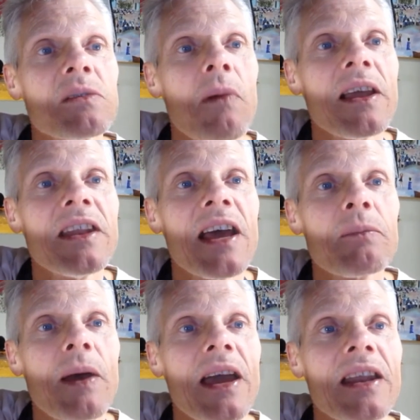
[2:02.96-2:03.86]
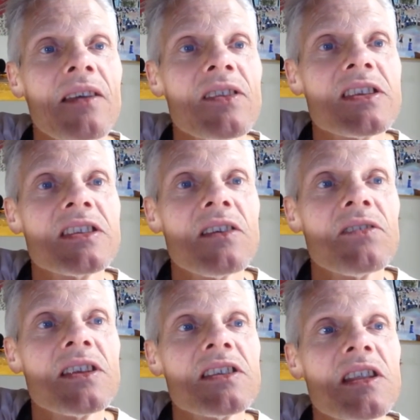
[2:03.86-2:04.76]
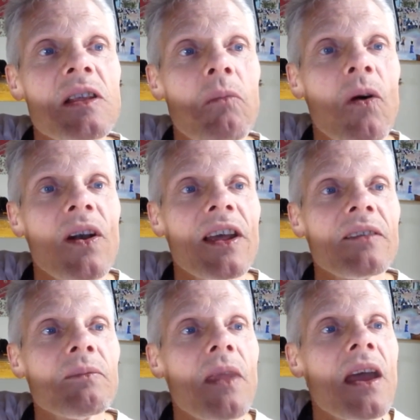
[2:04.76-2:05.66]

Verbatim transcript: in my neck pain and the stiffness in the morning.